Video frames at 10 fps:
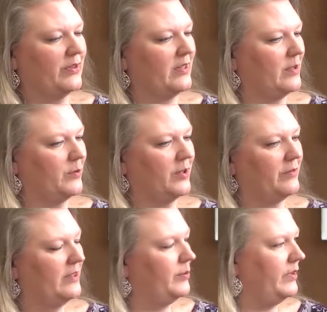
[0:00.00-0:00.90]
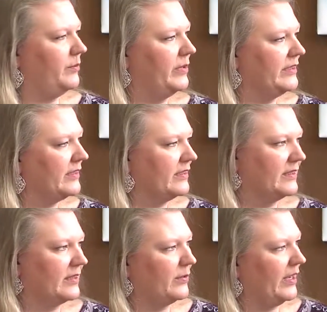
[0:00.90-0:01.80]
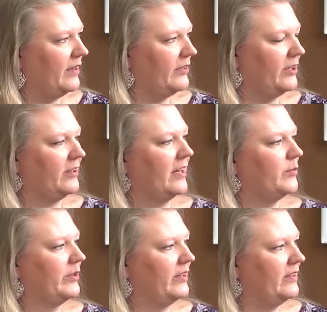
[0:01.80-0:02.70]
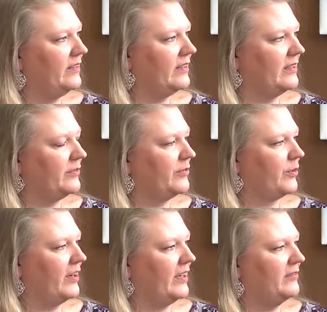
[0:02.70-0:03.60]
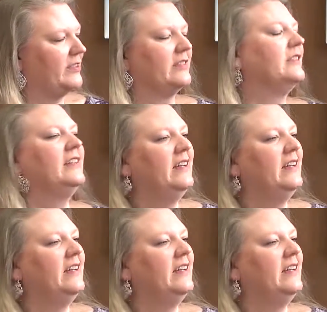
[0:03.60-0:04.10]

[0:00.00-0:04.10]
with the number of independent businesses that we have here in Abilene that have thrived and